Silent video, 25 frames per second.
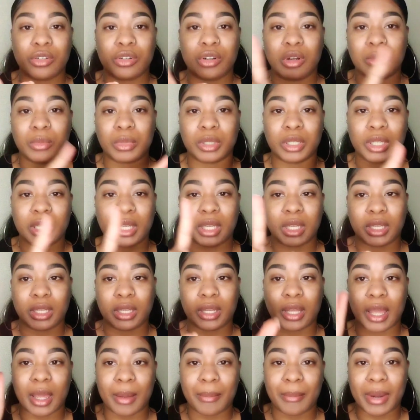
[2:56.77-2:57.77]
you know, I'm
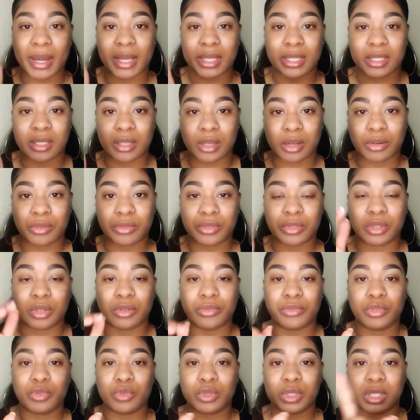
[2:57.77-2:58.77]
looking at myself. So
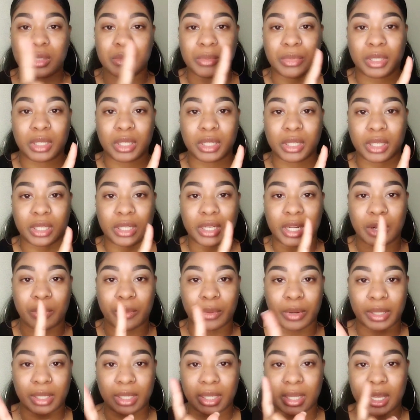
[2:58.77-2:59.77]
if you'll see me looking
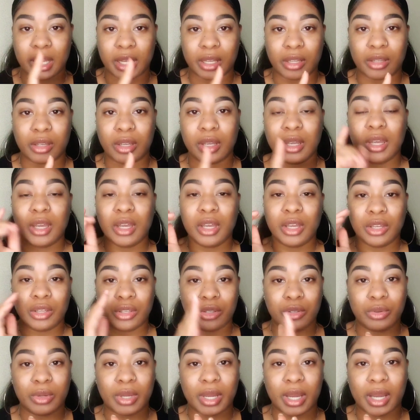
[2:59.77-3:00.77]
directly at
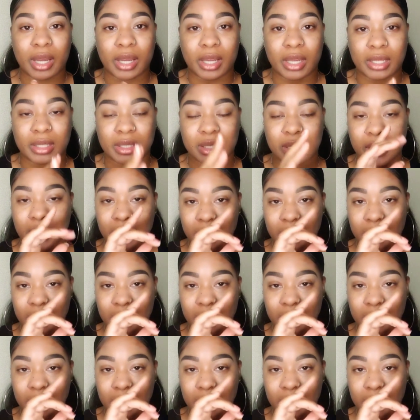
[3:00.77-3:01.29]
you guys,